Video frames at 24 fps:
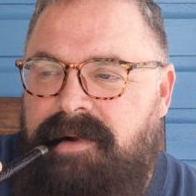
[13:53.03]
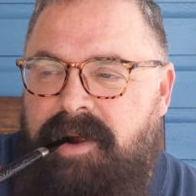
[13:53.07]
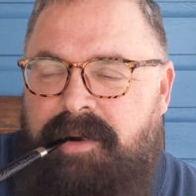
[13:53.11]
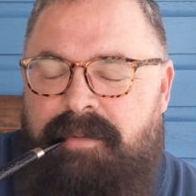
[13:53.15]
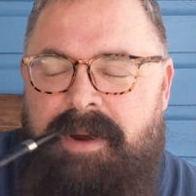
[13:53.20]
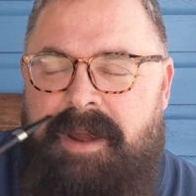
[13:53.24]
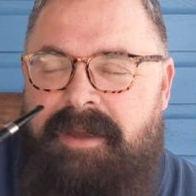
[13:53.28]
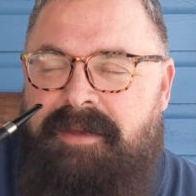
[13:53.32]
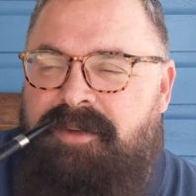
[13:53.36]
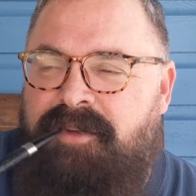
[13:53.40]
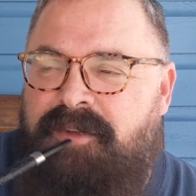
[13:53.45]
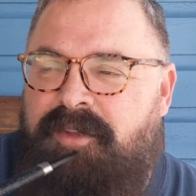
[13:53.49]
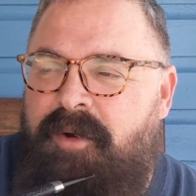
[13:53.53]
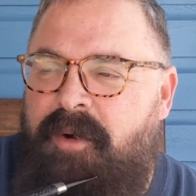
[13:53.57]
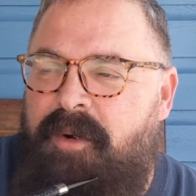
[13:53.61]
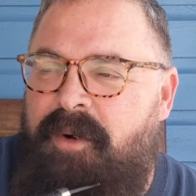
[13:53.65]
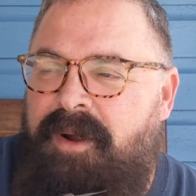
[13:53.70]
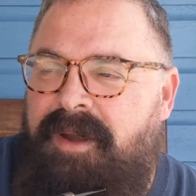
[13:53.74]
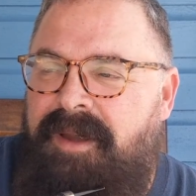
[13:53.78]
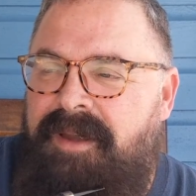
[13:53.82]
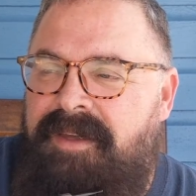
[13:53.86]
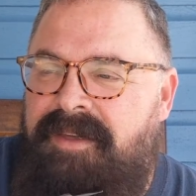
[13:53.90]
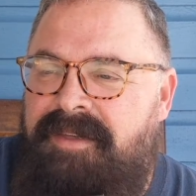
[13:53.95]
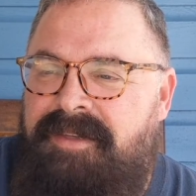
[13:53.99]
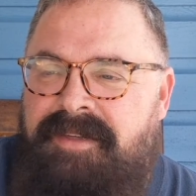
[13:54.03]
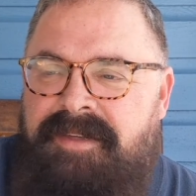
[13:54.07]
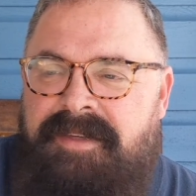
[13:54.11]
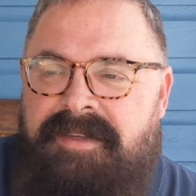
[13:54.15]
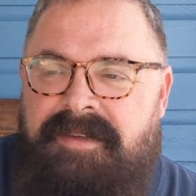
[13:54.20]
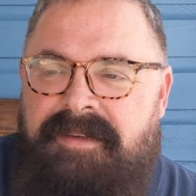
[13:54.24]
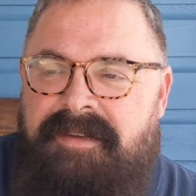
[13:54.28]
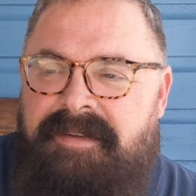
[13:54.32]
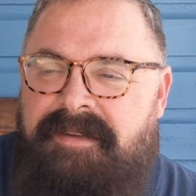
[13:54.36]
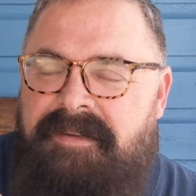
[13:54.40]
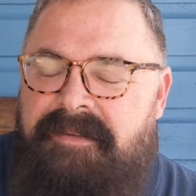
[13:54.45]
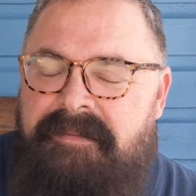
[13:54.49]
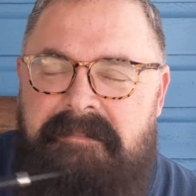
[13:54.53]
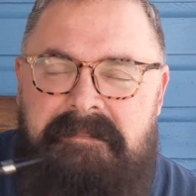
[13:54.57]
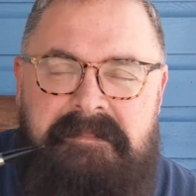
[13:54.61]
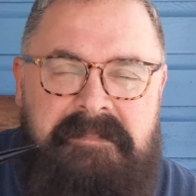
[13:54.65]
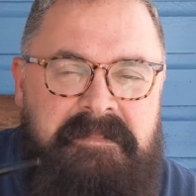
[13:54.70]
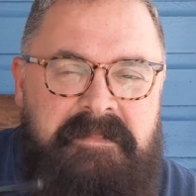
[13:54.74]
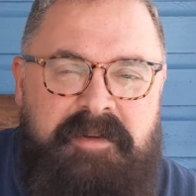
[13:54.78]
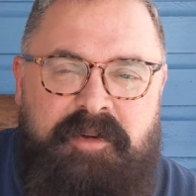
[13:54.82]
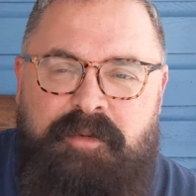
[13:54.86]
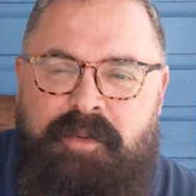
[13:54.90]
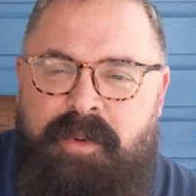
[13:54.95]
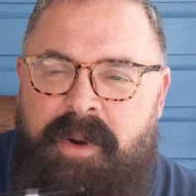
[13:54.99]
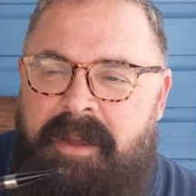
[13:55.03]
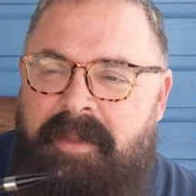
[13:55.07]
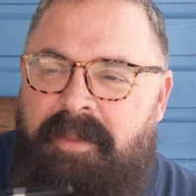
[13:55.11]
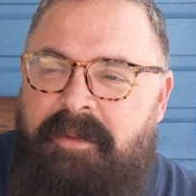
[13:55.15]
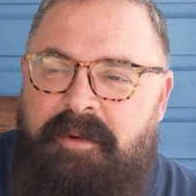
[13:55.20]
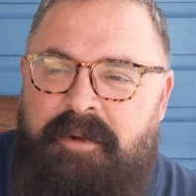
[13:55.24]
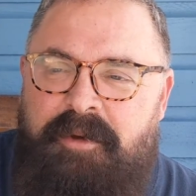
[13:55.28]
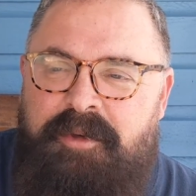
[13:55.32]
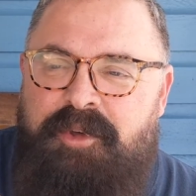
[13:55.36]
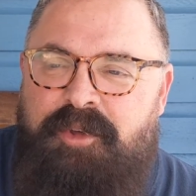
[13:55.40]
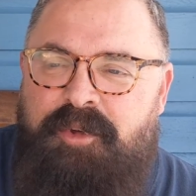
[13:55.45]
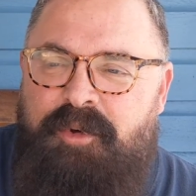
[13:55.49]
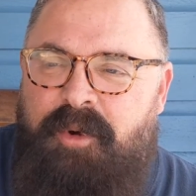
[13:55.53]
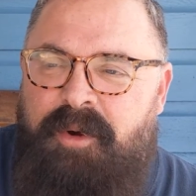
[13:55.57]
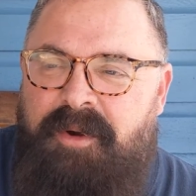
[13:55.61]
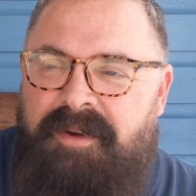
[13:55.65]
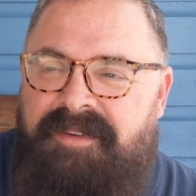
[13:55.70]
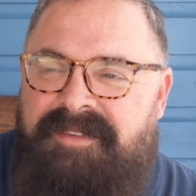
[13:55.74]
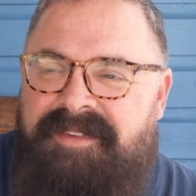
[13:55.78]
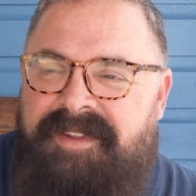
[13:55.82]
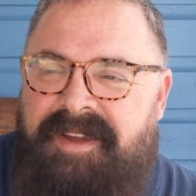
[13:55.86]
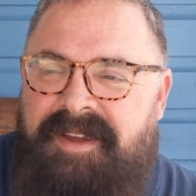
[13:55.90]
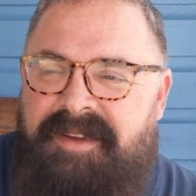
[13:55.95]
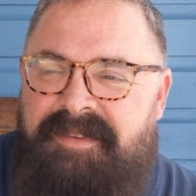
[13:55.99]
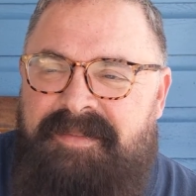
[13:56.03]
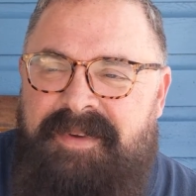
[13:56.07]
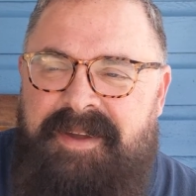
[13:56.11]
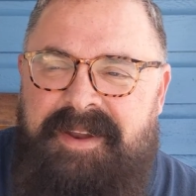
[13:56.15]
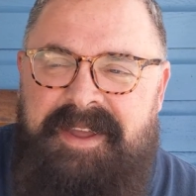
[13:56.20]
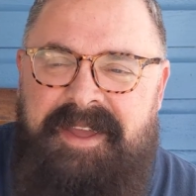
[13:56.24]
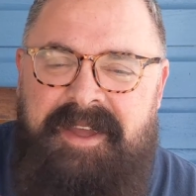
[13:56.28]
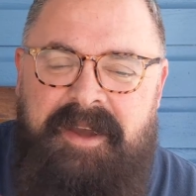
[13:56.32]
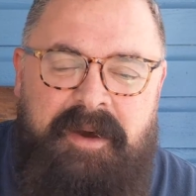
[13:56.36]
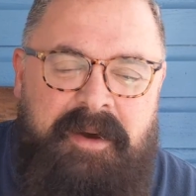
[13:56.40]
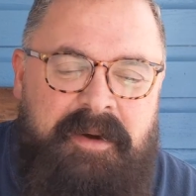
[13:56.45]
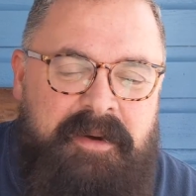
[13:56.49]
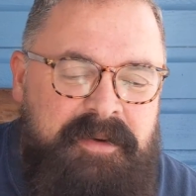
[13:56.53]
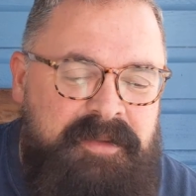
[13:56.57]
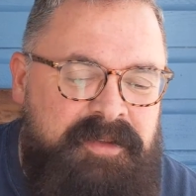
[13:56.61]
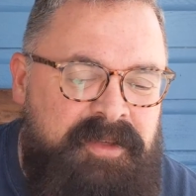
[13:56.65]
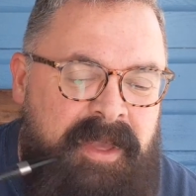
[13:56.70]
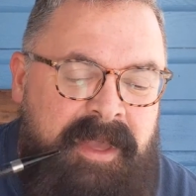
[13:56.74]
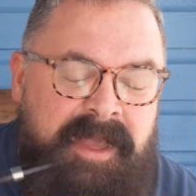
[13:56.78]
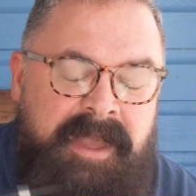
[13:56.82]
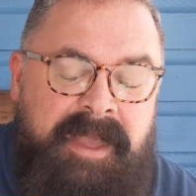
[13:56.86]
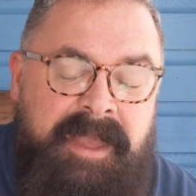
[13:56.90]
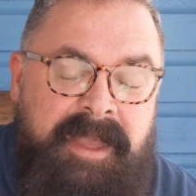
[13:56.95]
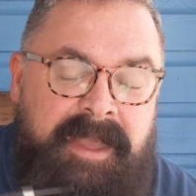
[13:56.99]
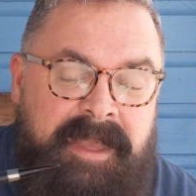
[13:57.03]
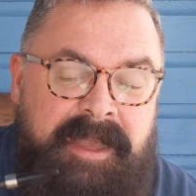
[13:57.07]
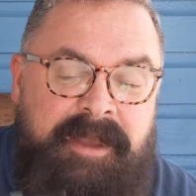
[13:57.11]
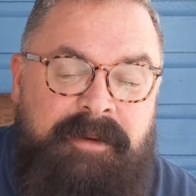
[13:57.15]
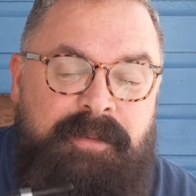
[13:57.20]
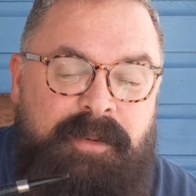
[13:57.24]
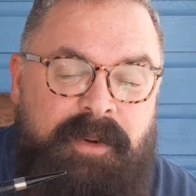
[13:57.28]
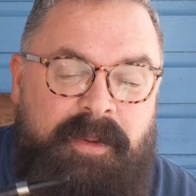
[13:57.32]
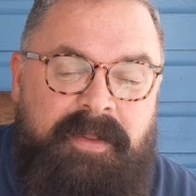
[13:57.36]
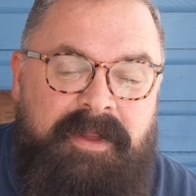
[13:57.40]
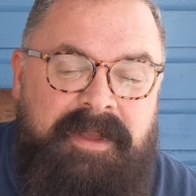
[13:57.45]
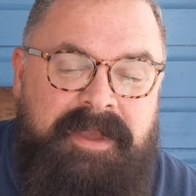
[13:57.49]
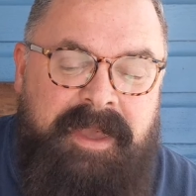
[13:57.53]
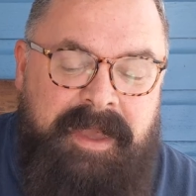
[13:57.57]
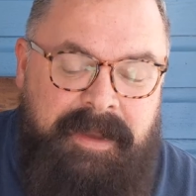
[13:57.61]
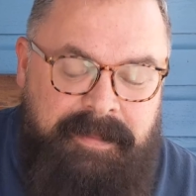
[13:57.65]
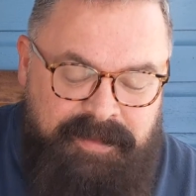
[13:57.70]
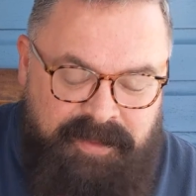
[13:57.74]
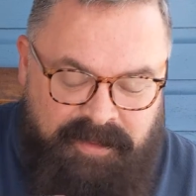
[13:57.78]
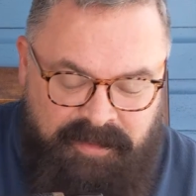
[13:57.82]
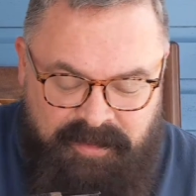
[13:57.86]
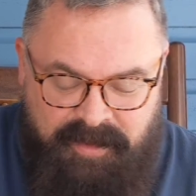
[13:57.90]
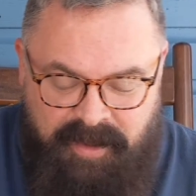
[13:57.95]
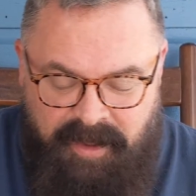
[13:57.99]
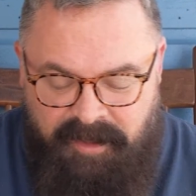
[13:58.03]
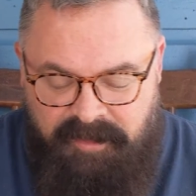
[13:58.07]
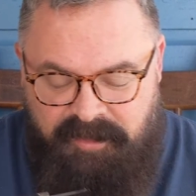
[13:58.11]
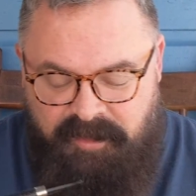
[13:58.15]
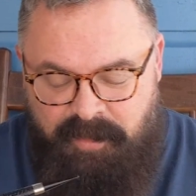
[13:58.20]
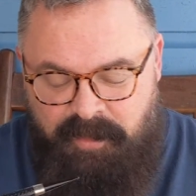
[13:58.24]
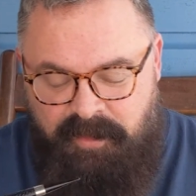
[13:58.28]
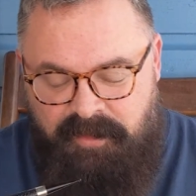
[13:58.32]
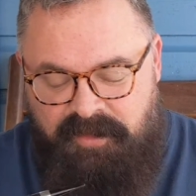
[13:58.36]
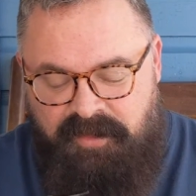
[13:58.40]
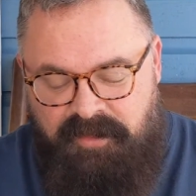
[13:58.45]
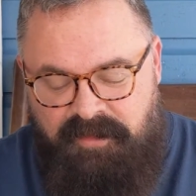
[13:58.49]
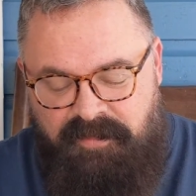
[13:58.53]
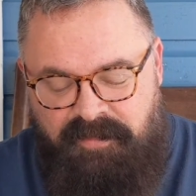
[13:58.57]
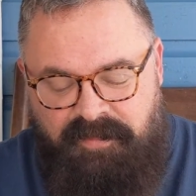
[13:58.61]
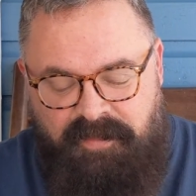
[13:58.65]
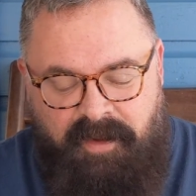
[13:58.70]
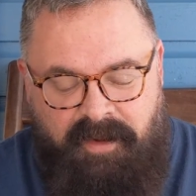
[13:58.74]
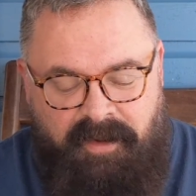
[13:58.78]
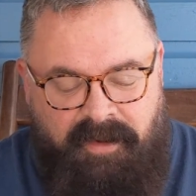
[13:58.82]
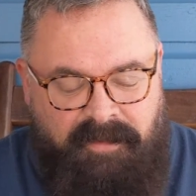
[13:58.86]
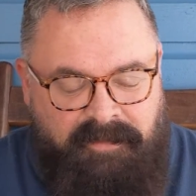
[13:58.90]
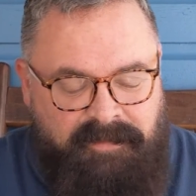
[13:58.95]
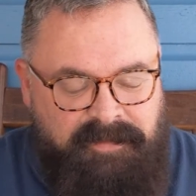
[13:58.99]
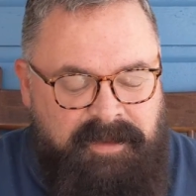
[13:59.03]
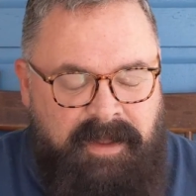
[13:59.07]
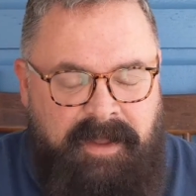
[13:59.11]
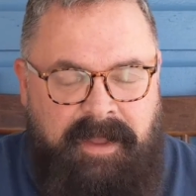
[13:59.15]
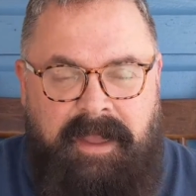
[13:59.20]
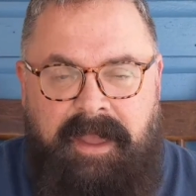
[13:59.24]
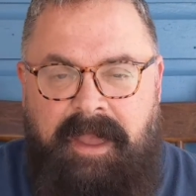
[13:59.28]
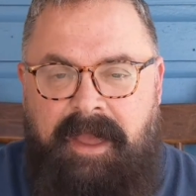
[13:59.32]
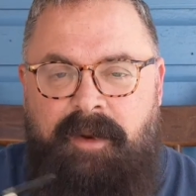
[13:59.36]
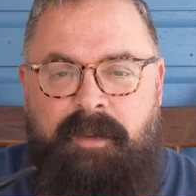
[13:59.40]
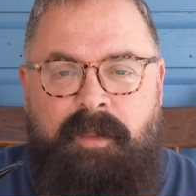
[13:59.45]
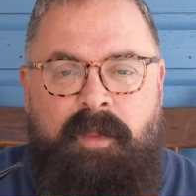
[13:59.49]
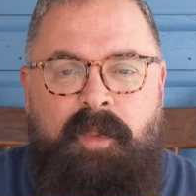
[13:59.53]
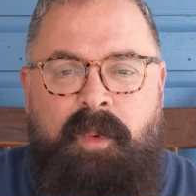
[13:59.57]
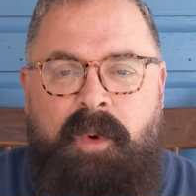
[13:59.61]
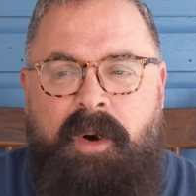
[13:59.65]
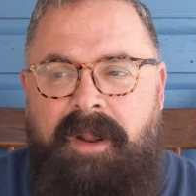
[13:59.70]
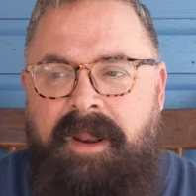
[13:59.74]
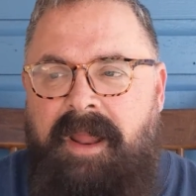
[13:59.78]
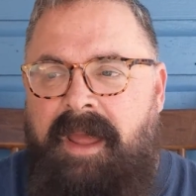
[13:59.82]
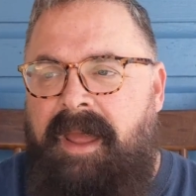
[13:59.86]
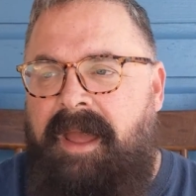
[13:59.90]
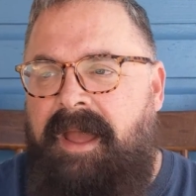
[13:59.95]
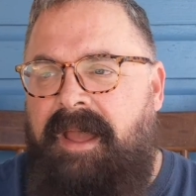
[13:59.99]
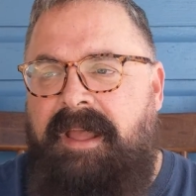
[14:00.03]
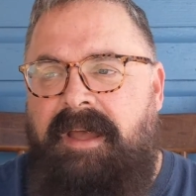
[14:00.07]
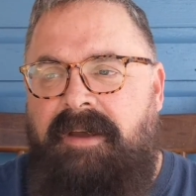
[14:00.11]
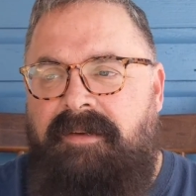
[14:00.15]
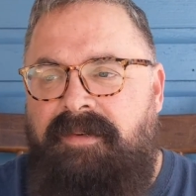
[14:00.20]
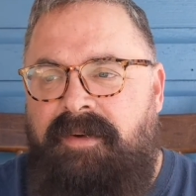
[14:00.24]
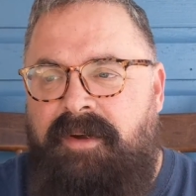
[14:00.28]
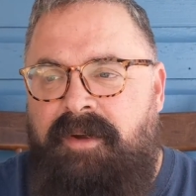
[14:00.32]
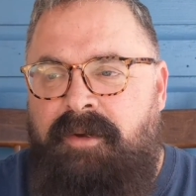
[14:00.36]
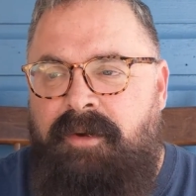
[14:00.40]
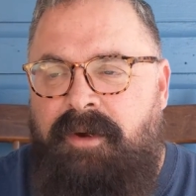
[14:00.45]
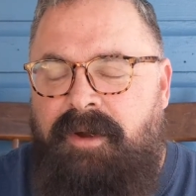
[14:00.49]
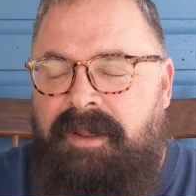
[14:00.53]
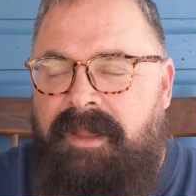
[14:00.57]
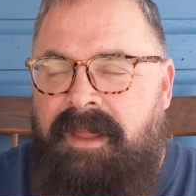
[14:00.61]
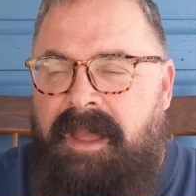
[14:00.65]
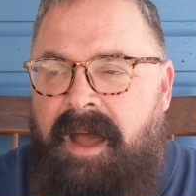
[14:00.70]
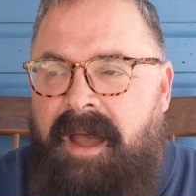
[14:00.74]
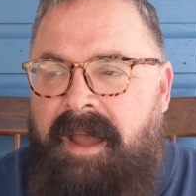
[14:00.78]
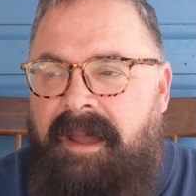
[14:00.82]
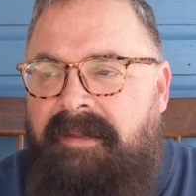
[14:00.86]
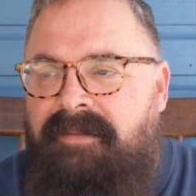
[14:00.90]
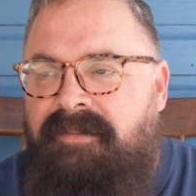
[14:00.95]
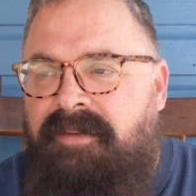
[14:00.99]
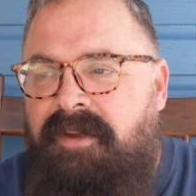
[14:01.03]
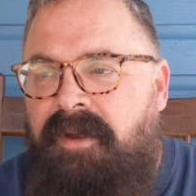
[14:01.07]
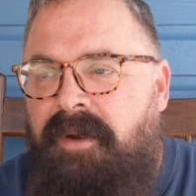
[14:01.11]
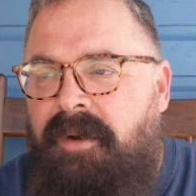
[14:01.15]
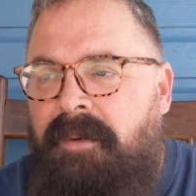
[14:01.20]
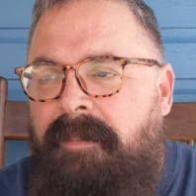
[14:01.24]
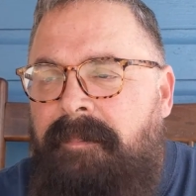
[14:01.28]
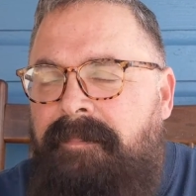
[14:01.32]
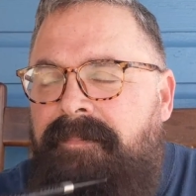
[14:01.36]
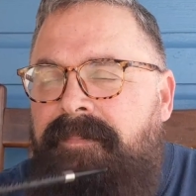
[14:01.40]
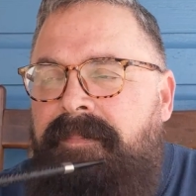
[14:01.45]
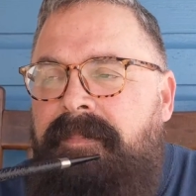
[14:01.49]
Great stories. Great little short videos. He really keeps his customers involved, and one heck of a good guy too.